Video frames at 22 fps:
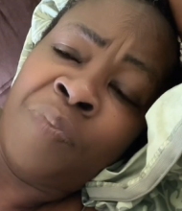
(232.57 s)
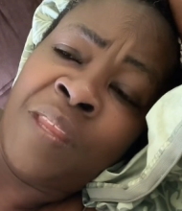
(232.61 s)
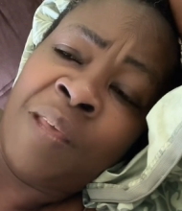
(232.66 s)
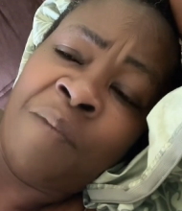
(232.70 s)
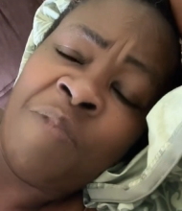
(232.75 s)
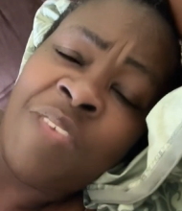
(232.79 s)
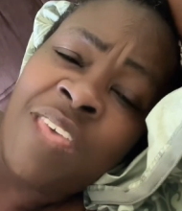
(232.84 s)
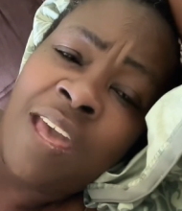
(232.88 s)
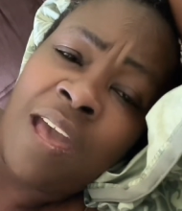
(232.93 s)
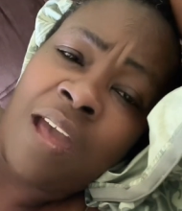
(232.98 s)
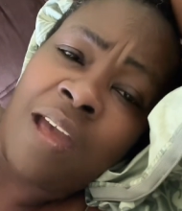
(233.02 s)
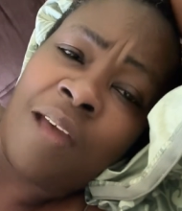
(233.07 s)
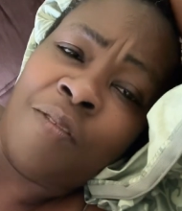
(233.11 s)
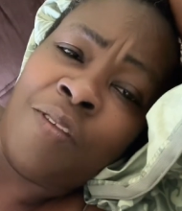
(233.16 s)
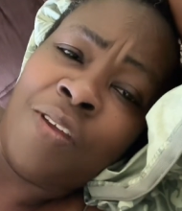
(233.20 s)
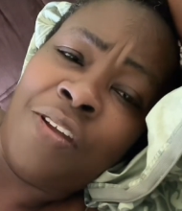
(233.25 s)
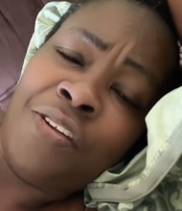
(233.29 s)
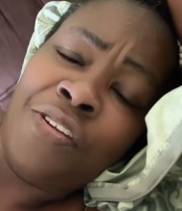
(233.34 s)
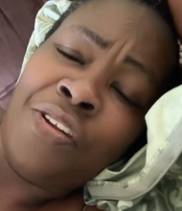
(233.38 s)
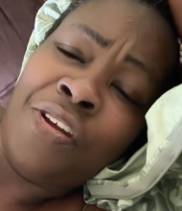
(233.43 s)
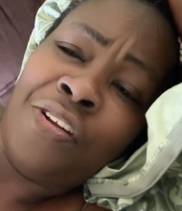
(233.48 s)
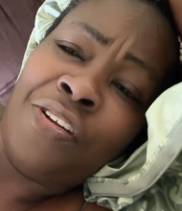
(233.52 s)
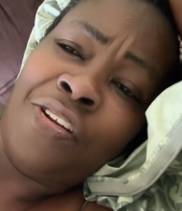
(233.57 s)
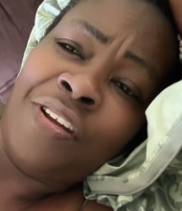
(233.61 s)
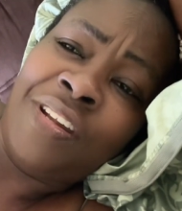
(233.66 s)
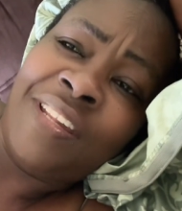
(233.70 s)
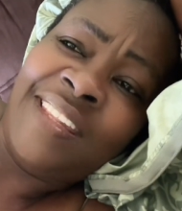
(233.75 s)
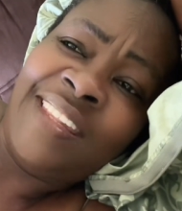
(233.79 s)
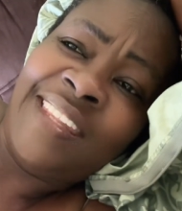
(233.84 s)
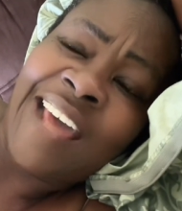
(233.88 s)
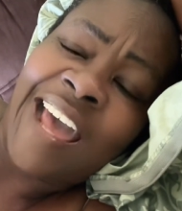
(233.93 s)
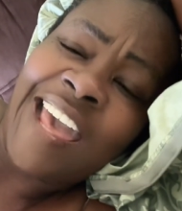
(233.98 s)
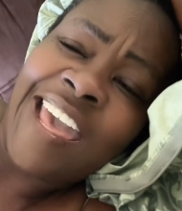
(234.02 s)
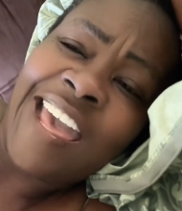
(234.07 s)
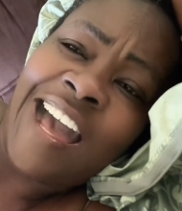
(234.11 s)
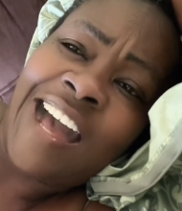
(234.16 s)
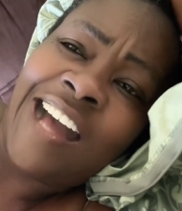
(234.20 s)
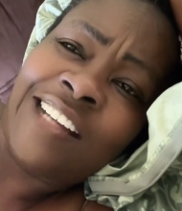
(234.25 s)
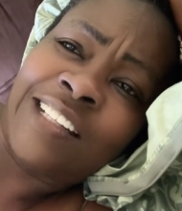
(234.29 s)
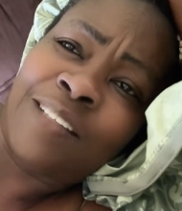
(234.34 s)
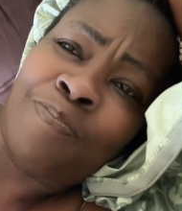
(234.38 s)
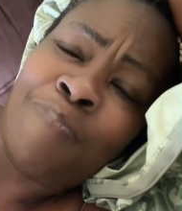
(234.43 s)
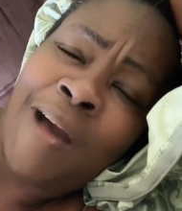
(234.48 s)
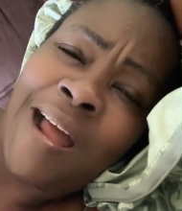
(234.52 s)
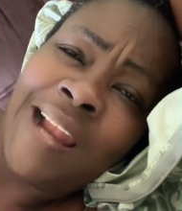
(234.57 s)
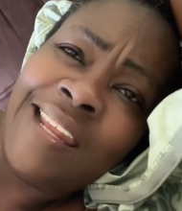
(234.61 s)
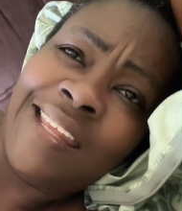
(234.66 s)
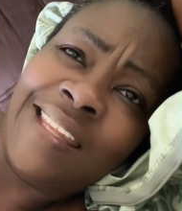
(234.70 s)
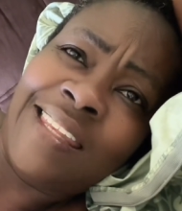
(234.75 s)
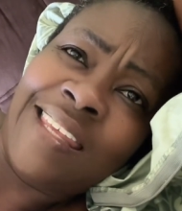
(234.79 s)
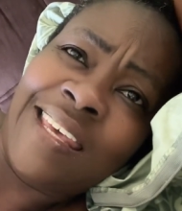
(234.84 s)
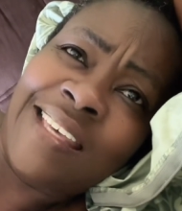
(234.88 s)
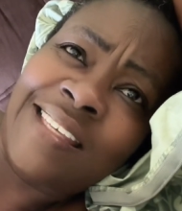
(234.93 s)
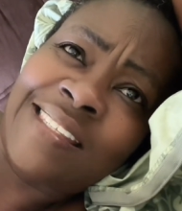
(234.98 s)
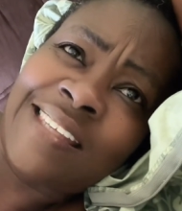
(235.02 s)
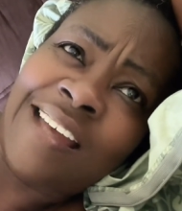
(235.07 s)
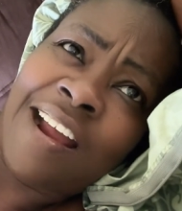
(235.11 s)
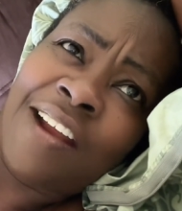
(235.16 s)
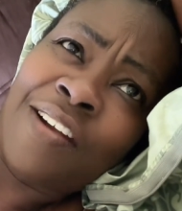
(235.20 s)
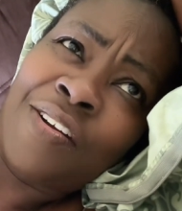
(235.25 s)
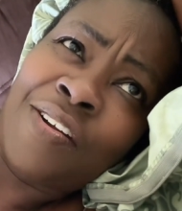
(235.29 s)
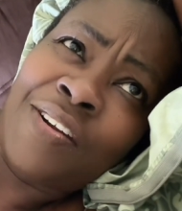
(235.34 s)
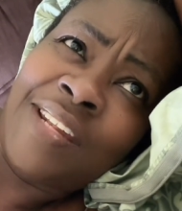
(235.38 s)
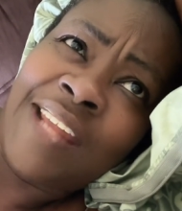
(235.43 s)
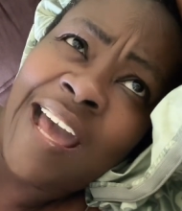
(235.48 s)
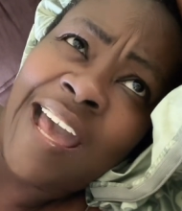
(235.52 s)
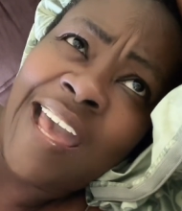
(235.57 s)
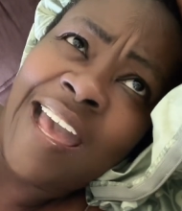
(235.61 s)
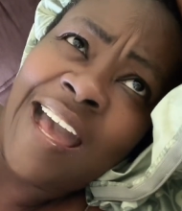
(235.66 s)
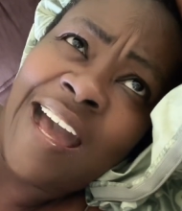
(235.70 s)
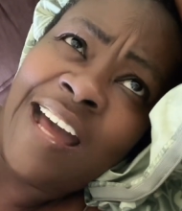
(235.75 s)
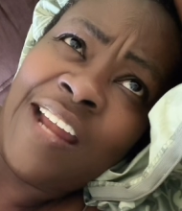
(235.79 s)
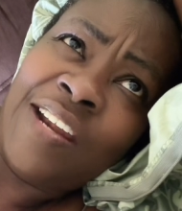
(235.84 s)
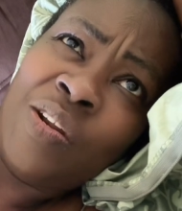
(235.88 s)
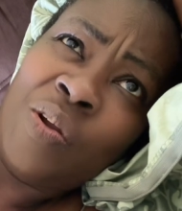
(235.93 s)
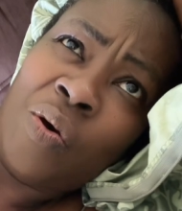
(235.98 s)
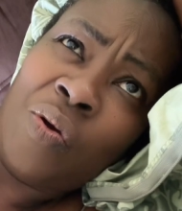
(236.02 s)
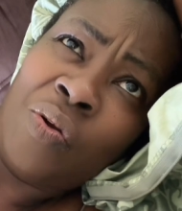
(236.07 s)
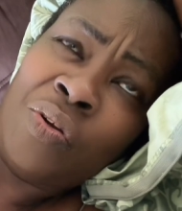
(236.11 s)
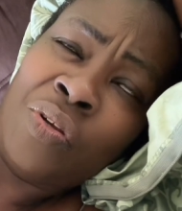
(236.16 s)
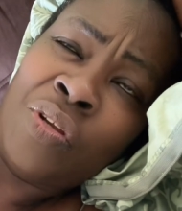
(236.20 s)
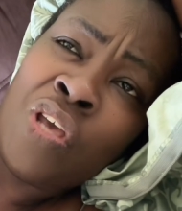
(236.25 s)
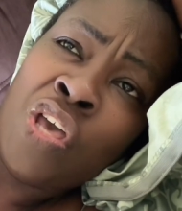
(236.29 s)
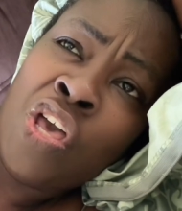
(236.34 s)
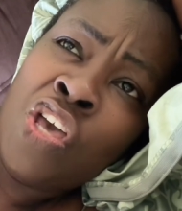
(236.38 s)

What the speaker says: Yeah, no diet politics or no diet nothing.